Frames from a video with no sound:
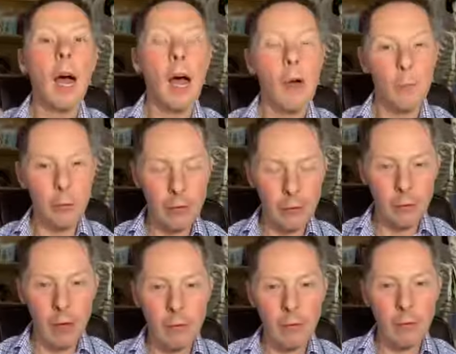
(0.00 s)
Arthritic
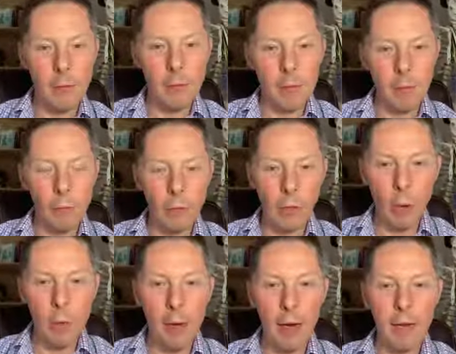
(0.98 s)
changes in people's
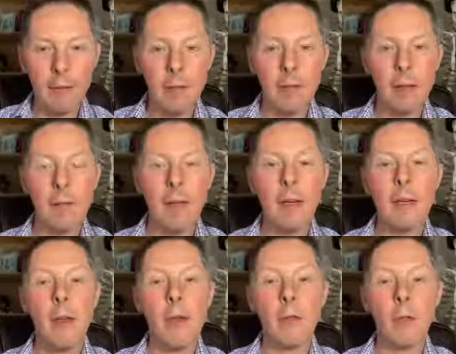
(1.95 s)
low backs can affect
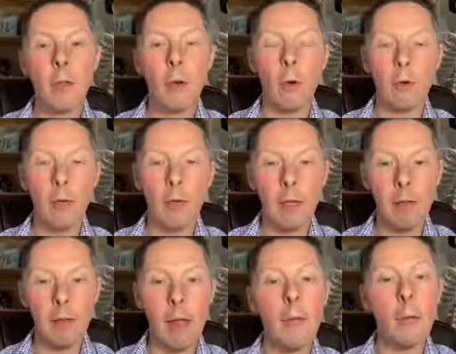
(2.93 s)
nerves that go to
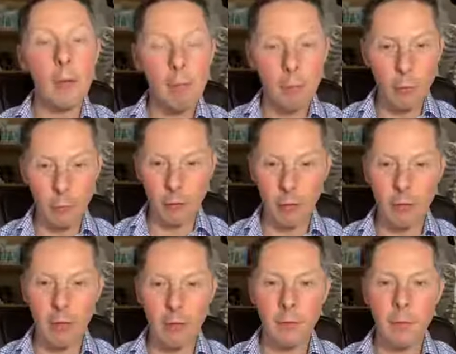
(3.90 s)
things like the reproductive
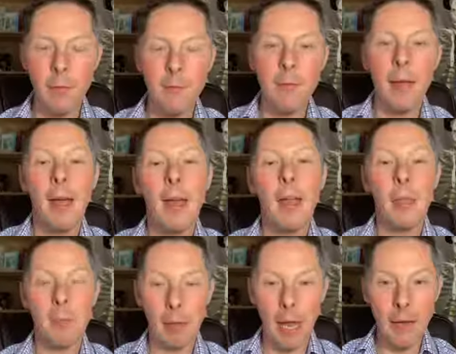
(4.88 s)
system,
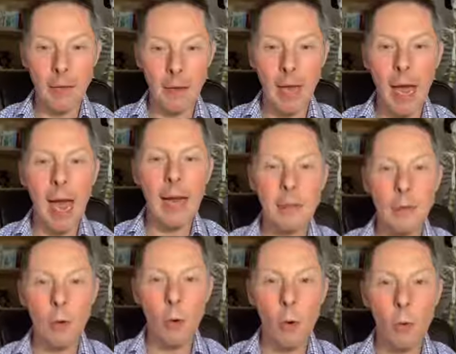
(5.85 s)
the bladder, and
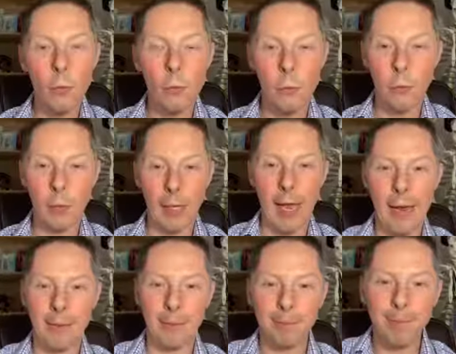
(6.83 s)
go to the
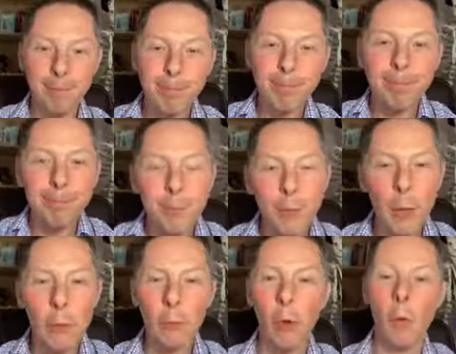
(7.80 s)
legs.
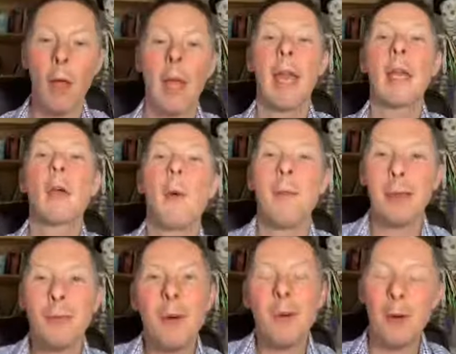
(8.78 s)
So, going back
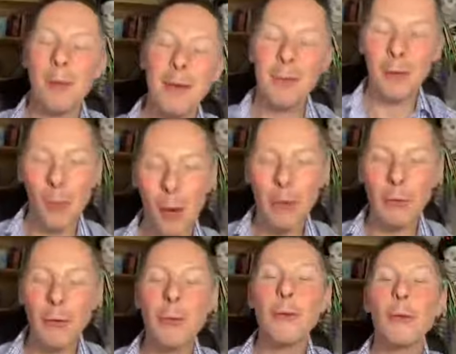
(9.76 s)
to our original
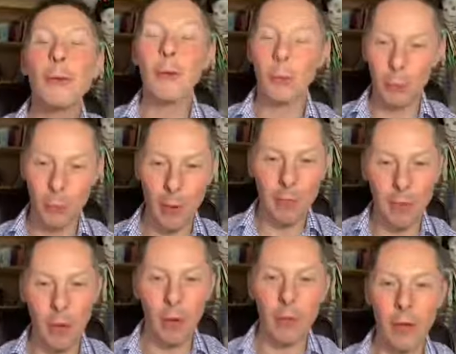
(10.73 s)
question, does cold weather
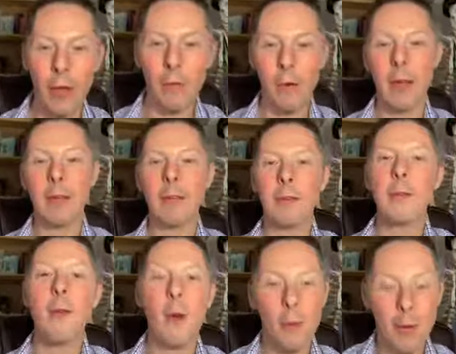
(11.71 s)
cause arthritis?
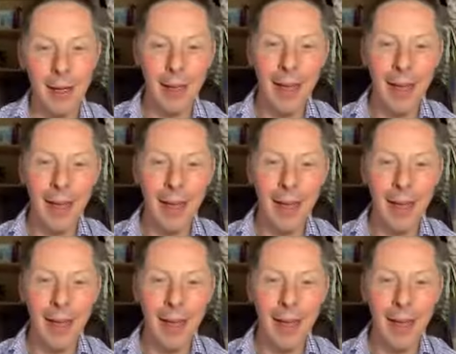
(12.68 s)
No,